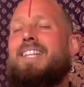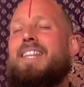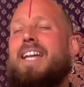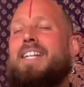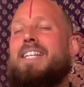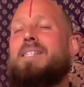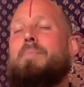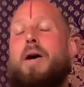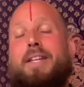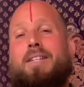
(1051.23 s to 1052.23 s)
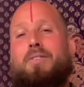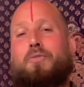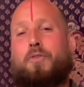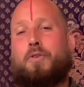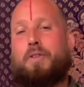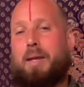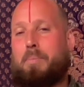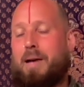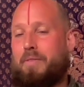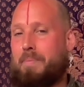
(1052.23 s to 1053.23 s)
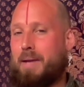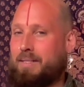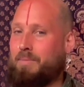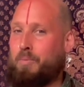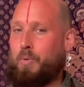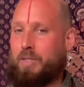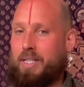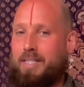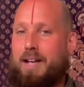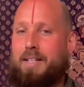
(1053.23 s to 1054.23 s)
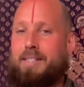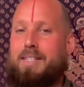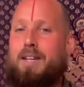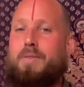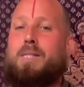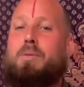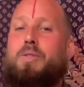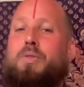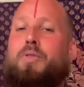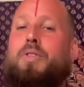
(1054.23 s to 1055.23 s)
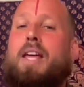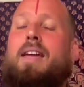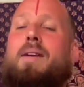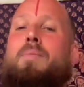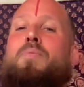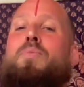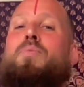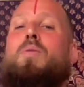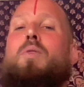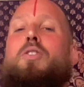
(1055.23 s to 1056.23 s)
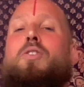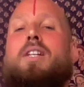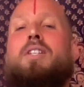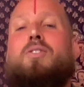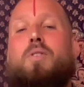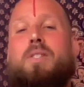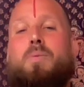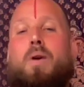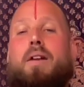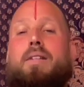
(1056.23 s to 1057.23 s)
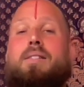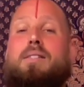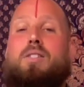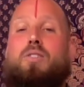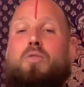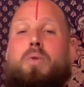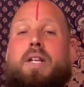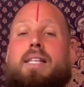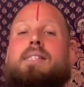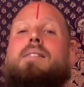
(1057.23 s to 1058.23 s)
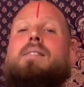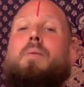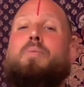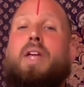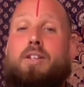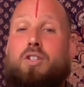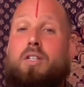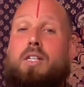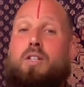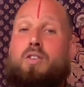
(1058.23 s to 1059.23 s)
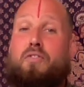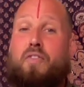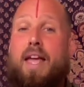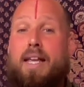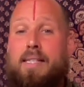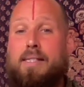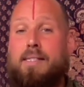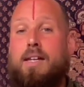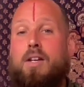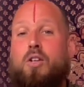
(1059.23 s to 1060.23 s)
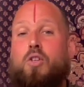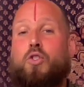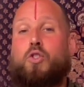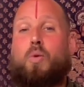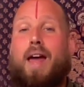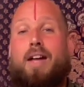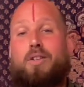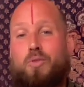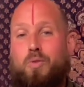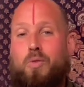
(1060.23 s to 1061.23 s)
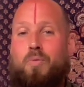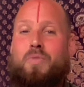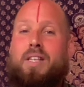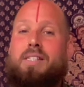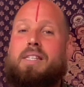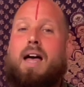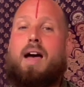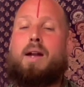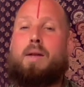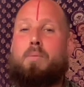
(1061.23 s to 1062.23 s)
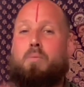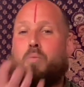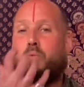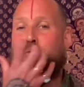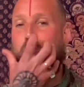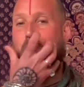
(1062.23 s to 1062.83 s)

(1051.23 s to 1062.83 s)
And that's about it for the Pavanmuktasana series we do today. What you can do as well is to release some tension in your face. So what I do is I move